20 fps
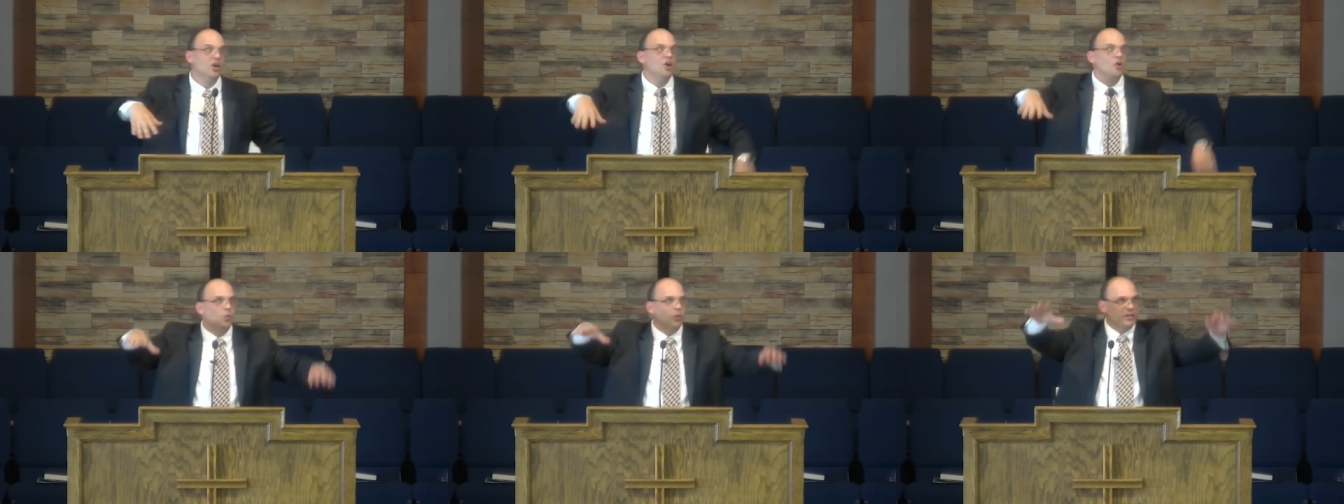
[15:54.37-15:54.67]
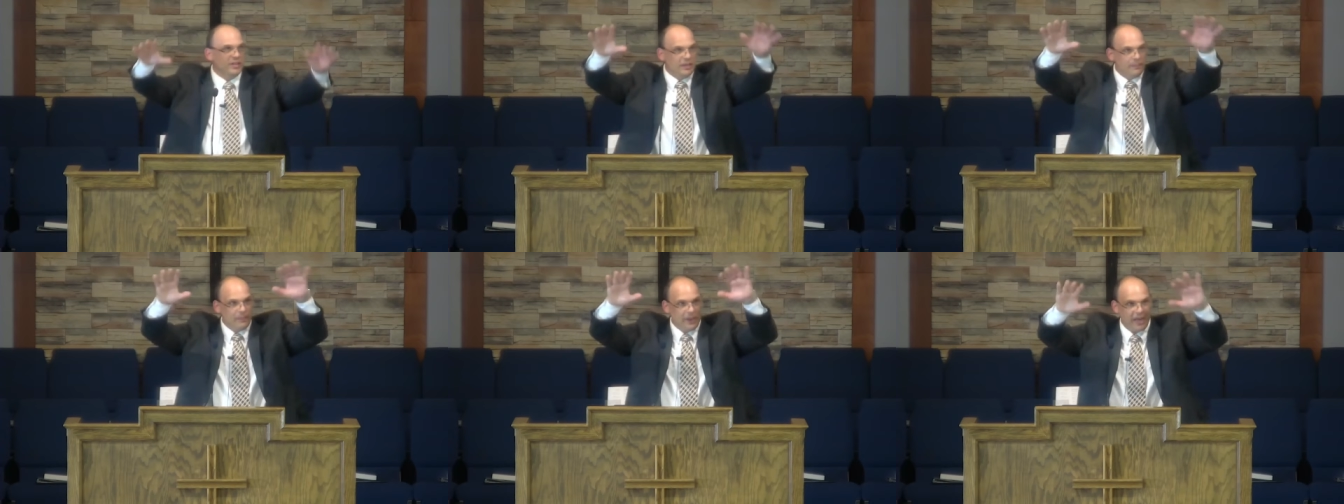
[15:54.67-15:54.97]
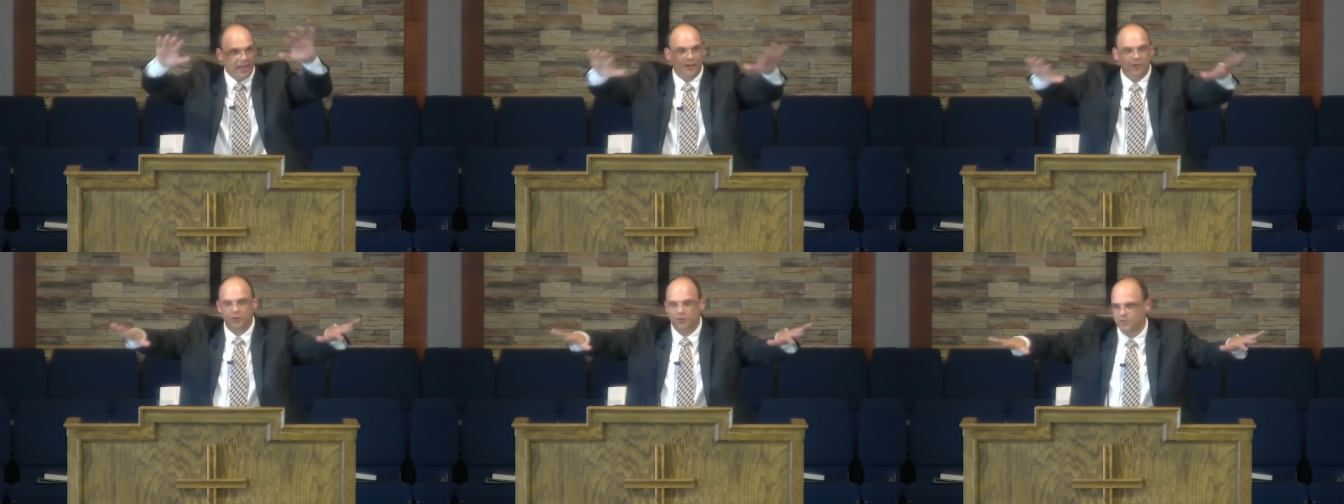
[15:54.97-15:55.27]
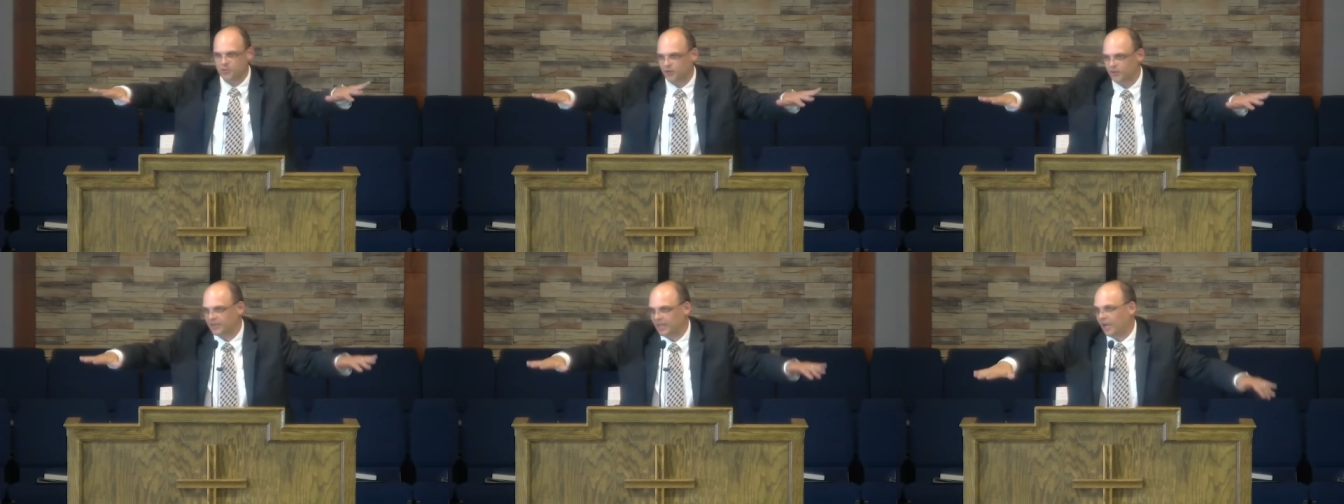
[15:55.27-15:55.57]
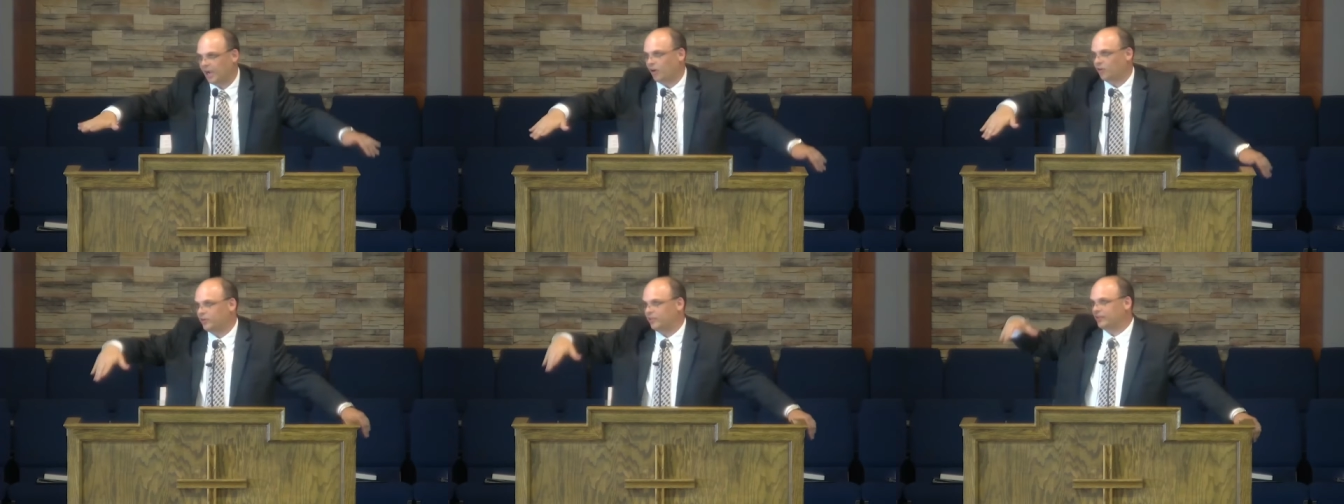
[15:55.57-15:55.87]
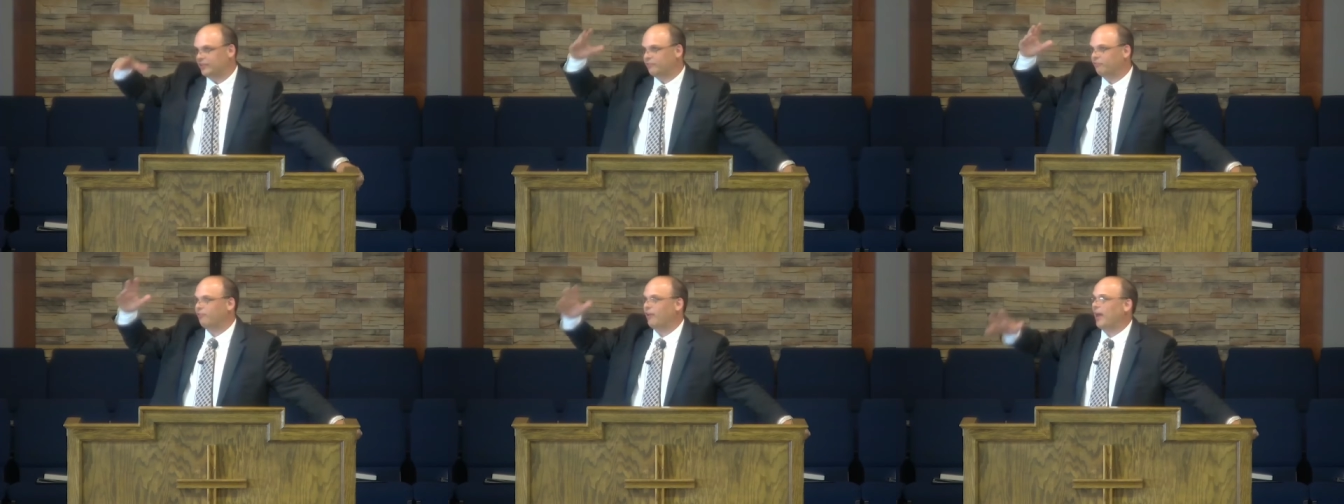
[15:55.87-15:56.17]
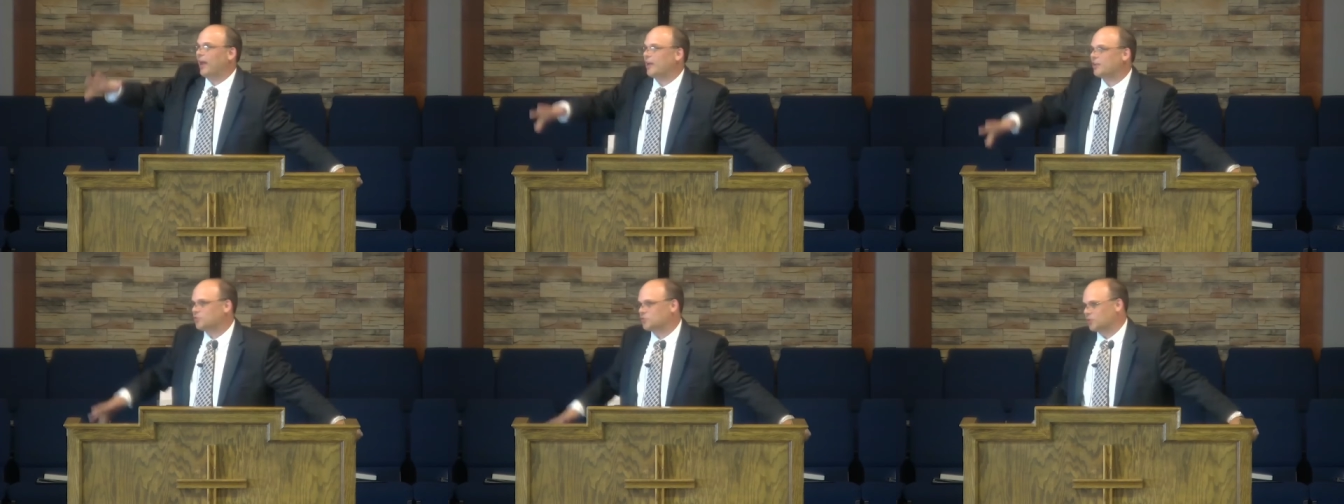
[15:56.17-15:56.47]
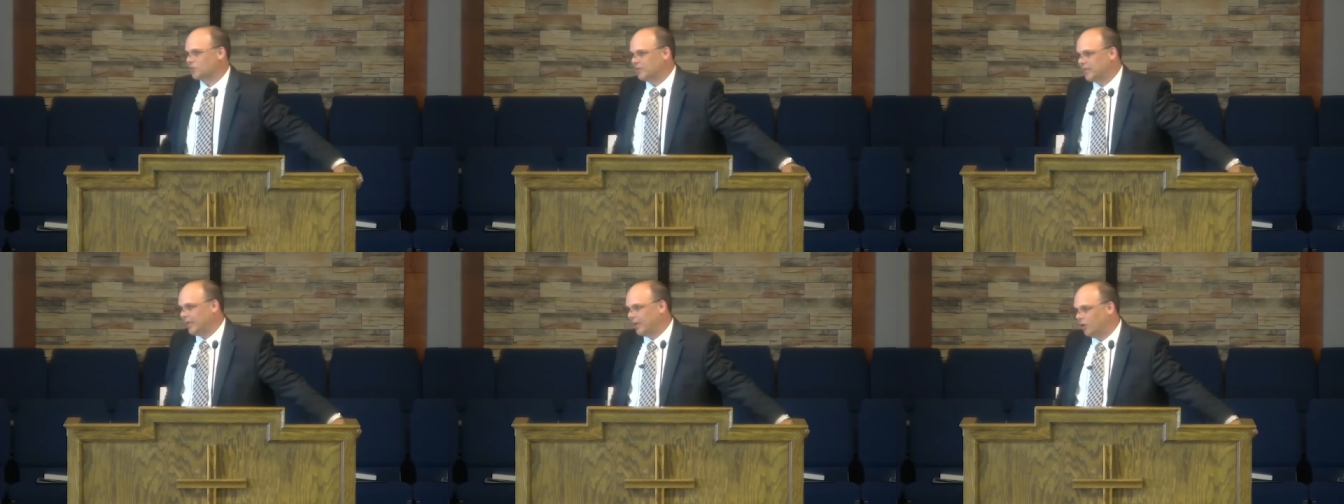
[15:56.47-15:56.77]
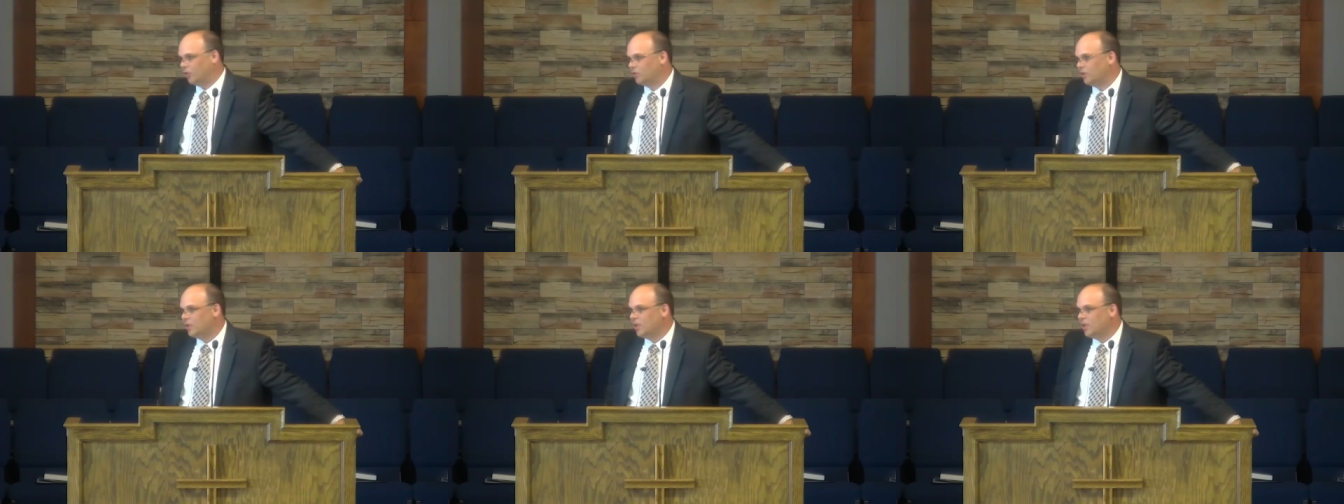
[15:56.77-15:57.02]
when the banners are down and the flags are down